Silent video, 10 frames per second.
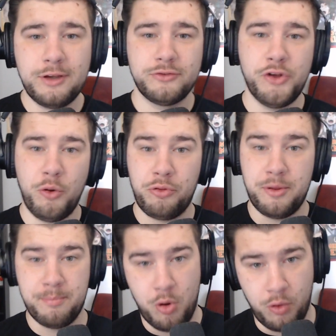So the
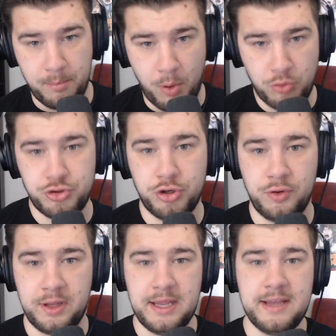more emotional
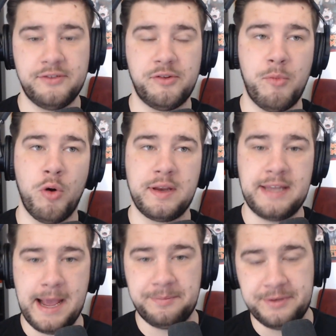he is, the more he
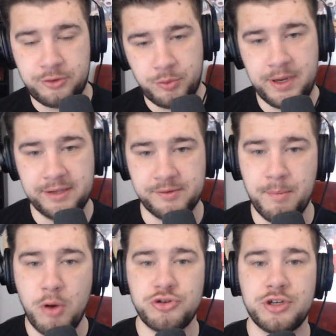taps into his
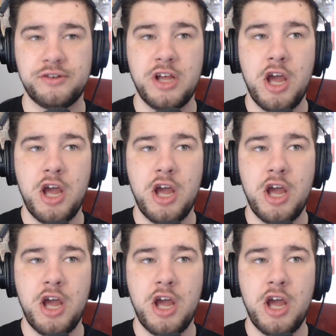emotions,